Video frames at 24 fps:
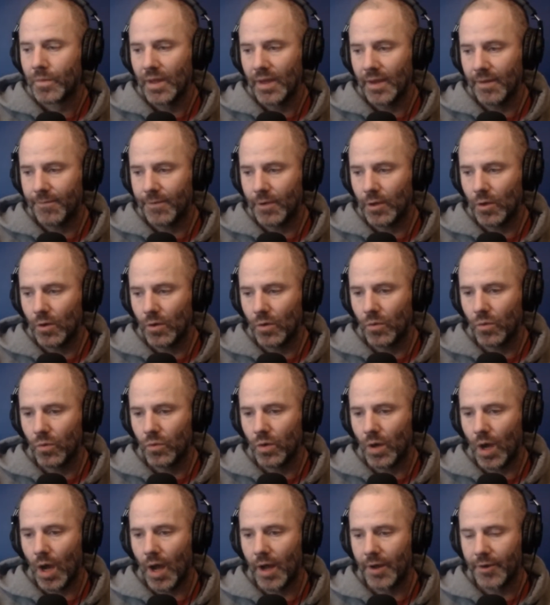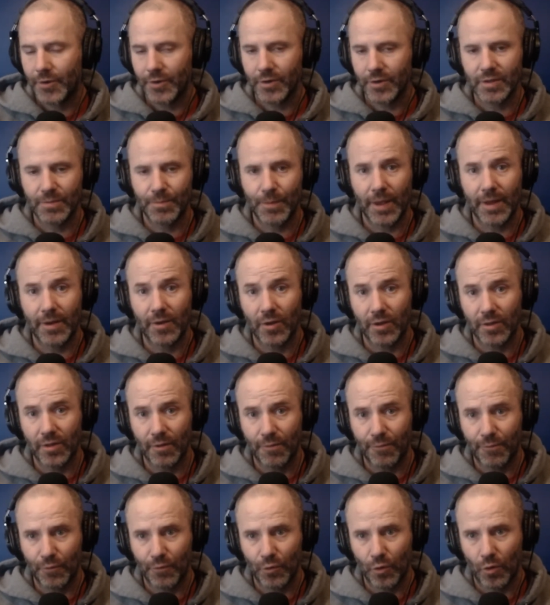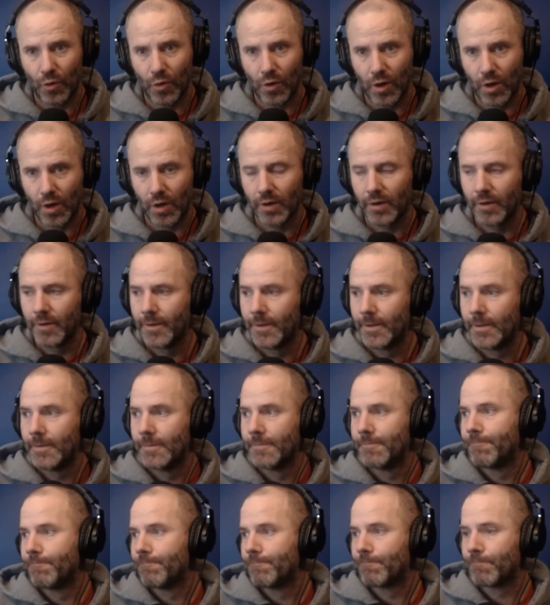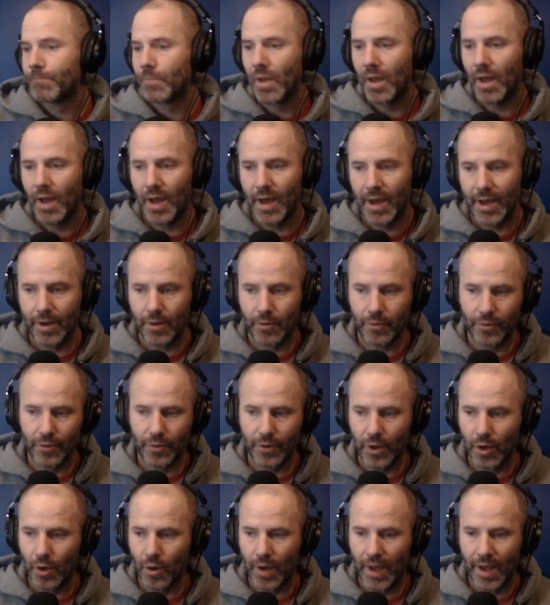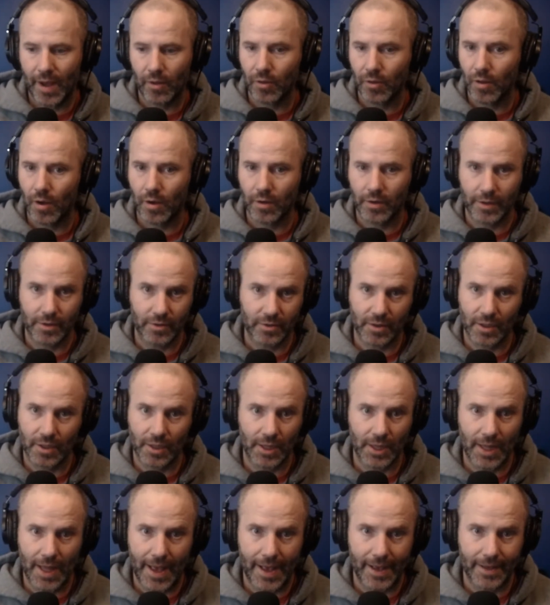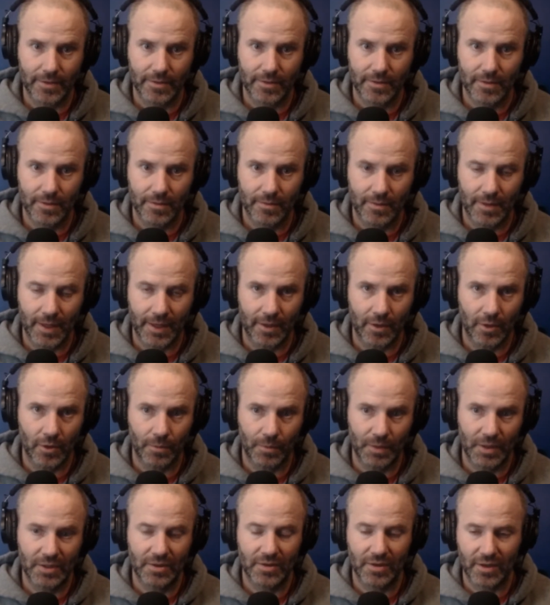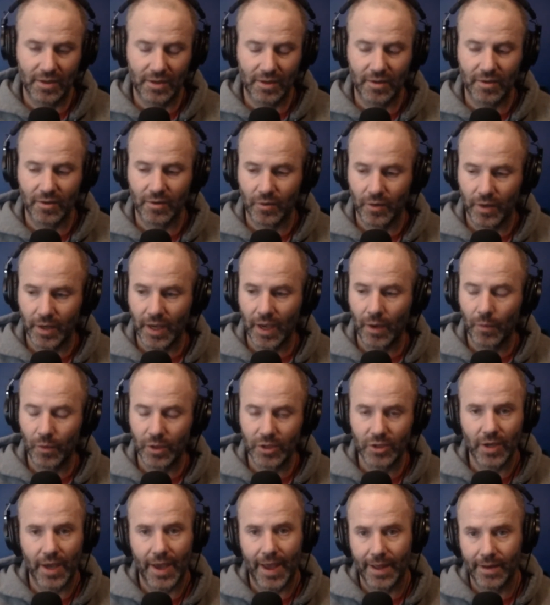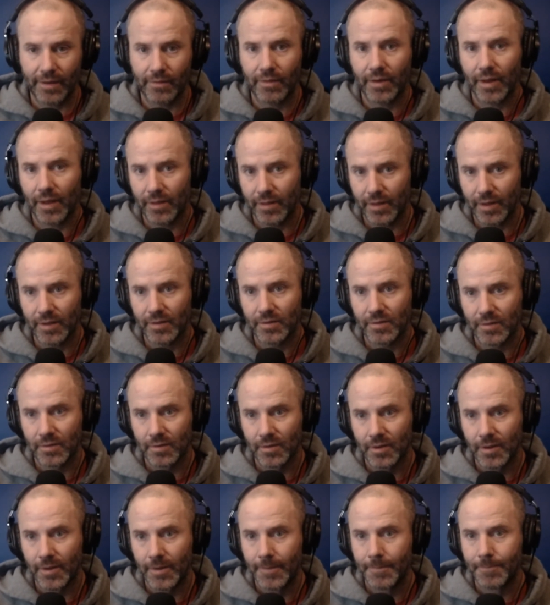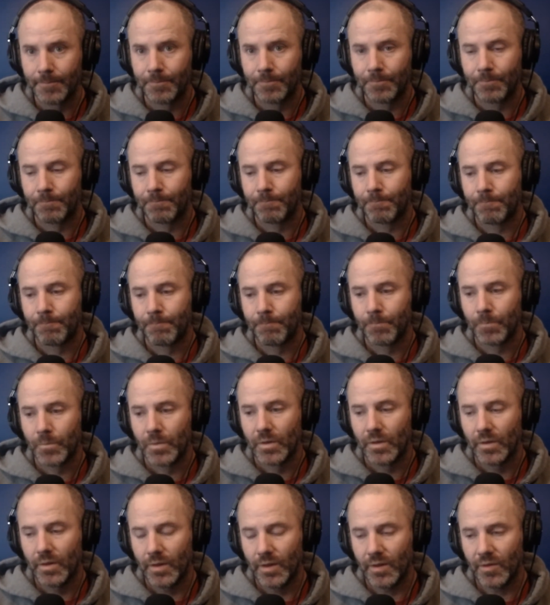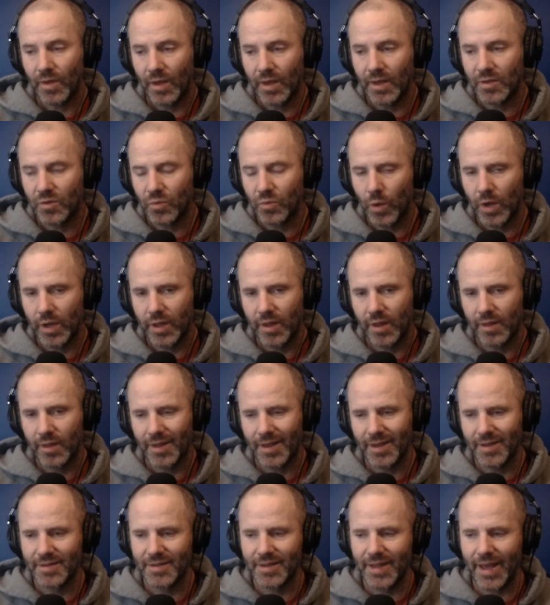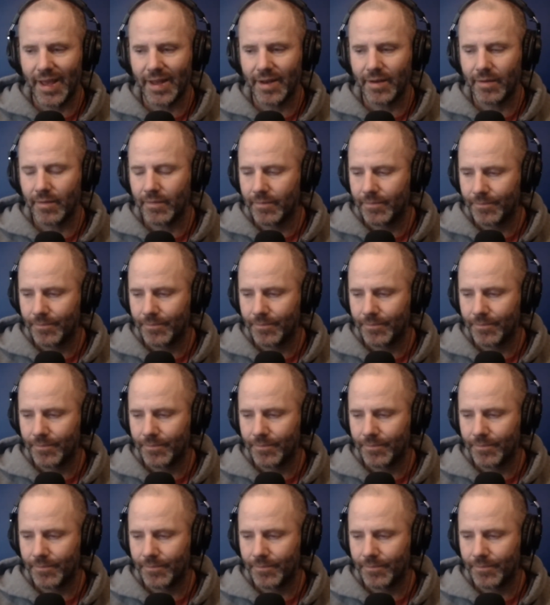If you underspend on the floor, I don't know how long it's going to last, that you'll be sitting there going, I wish I hadn't done this. It's one of the things that